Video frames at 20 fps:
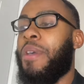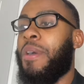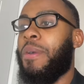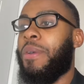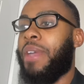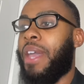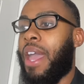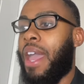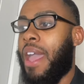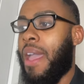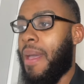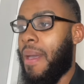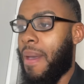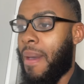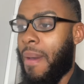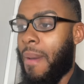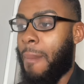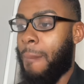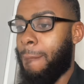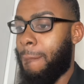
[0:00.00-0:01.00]
Okay.
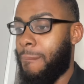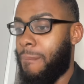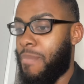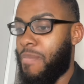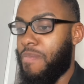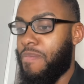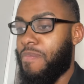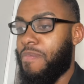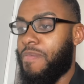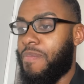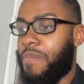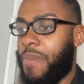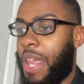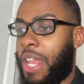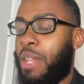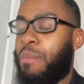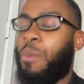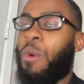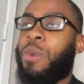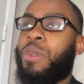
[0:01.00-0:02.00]

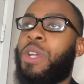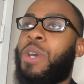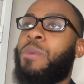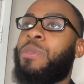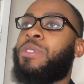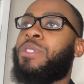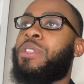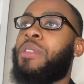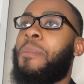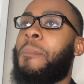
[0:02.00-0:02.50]
Any more notes?